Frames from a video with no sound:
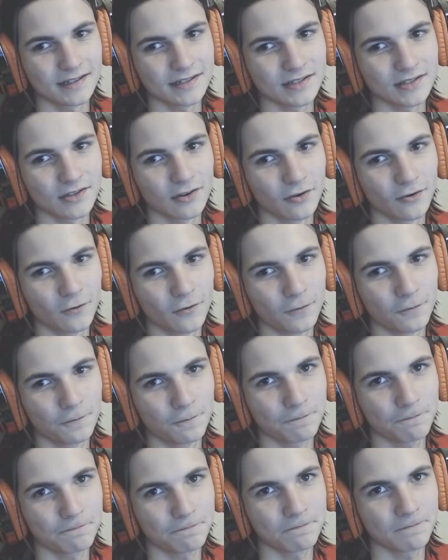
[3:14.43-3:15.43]
so
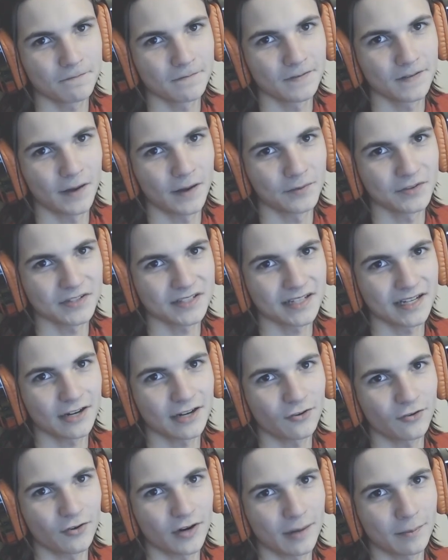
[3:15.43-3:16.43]
I'm just
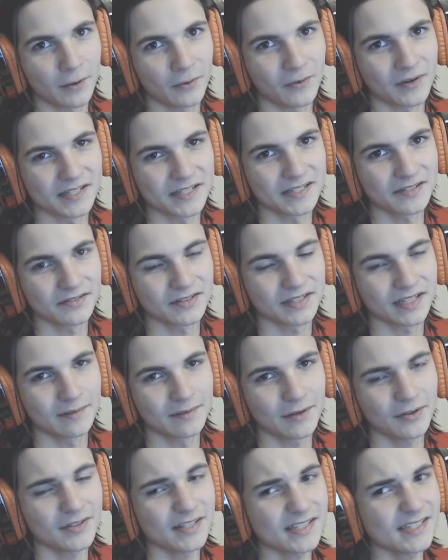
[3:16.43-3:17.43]
like, crap, I want a Seal
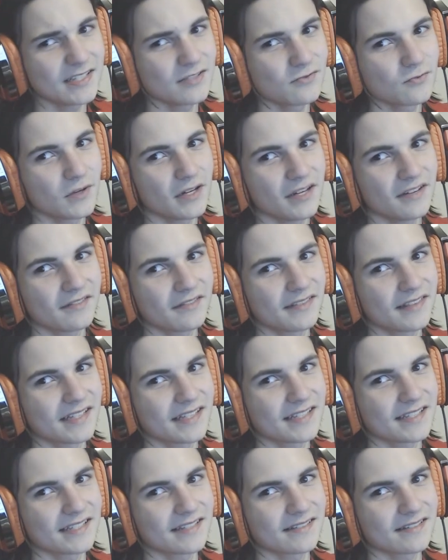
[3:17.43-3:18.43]
type. Now, this is where
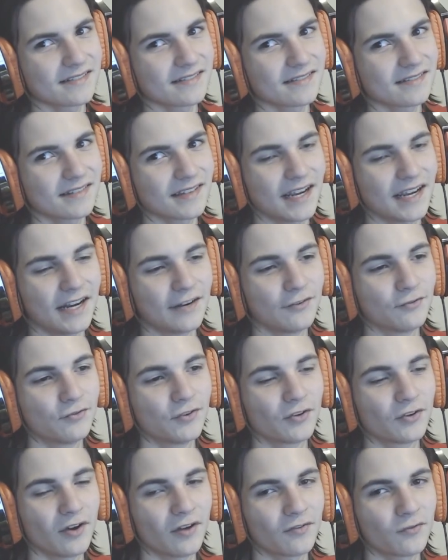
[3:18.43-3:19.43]
things kind of
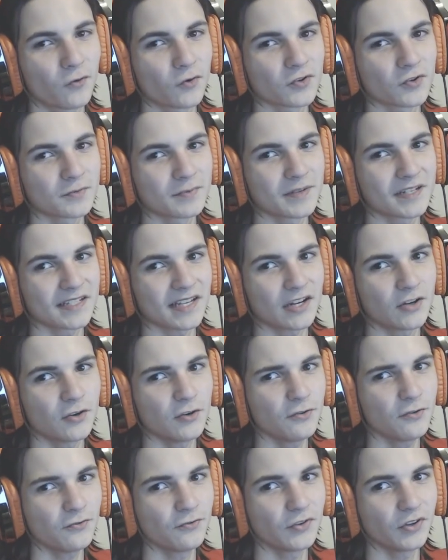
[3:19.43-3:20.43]
veer off course, because I
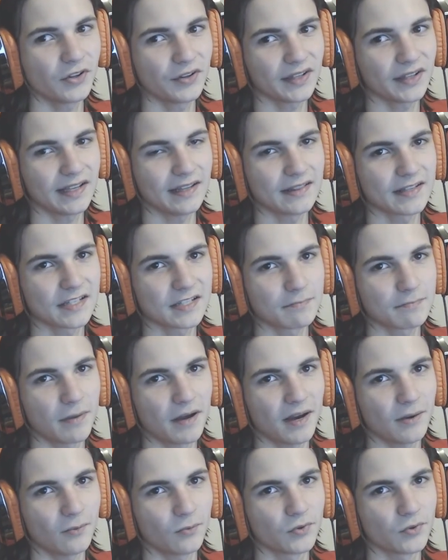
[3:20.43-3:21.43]
could have filled in the
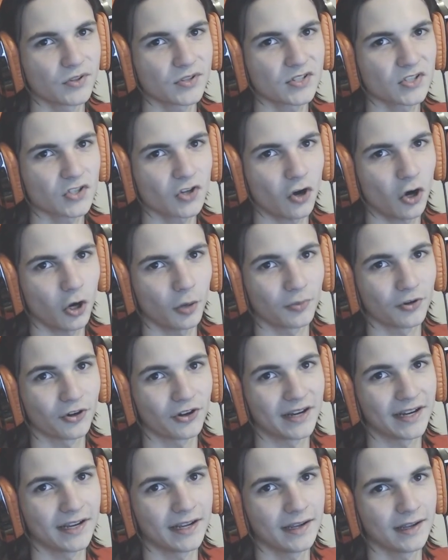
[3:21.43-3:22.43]
spot with
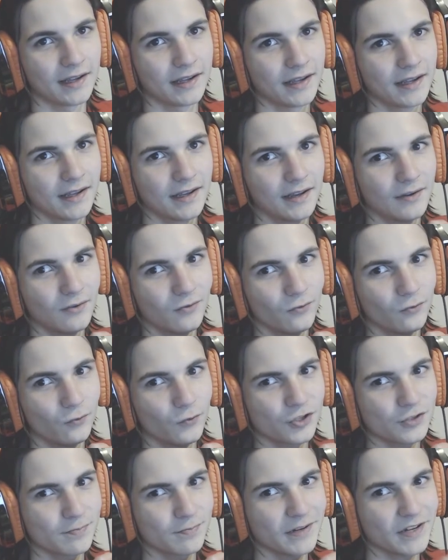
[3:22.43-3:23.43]
Skarmory,
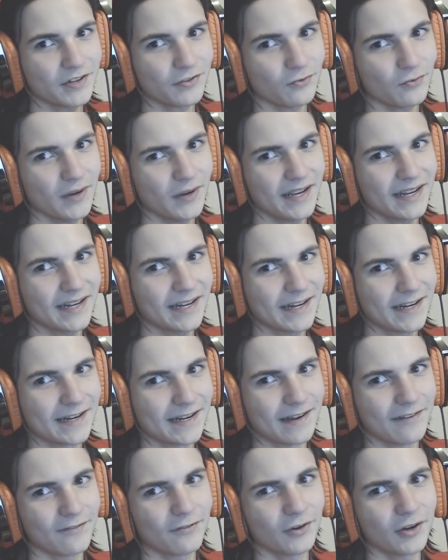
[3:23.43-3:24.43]
which, by the way,
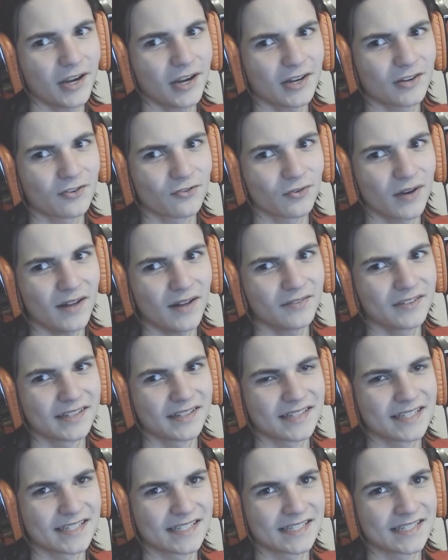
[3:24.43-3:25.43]
never got
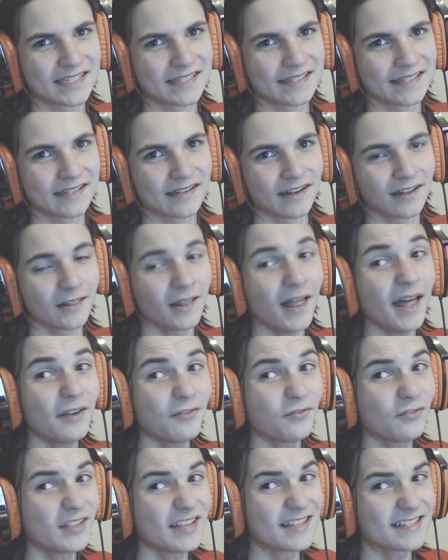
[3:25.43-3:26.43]
drafted this season. A lot
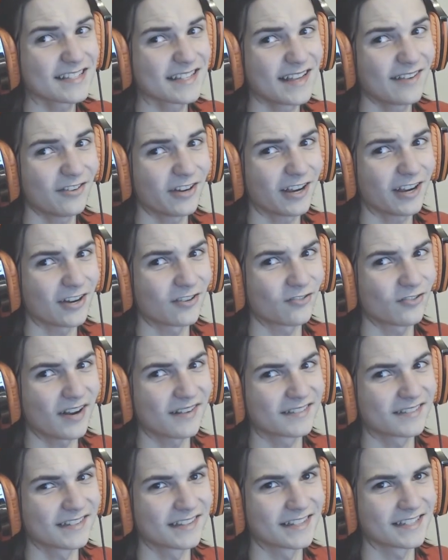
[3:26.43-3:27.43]
of things never got
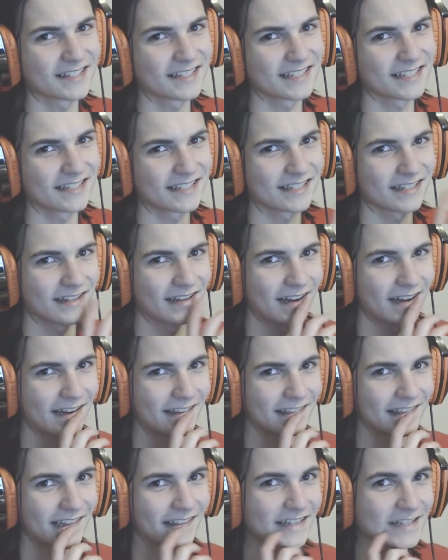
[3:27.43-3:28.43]
drafted this season, and
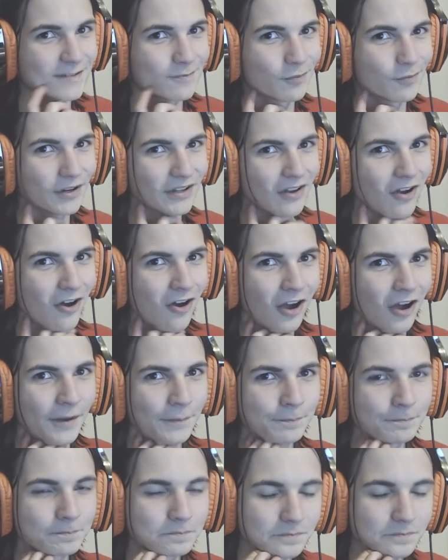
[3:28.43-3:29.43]
I think that's pretty
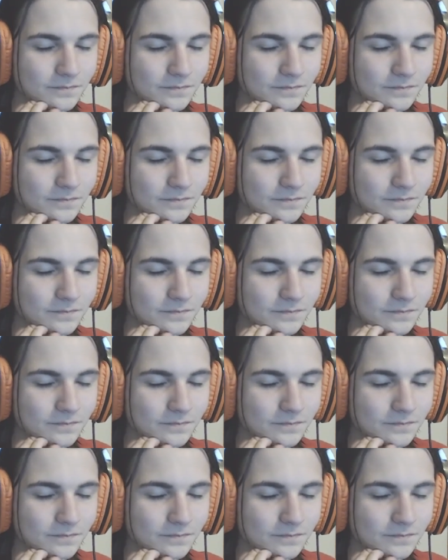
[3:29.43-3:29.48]
odd.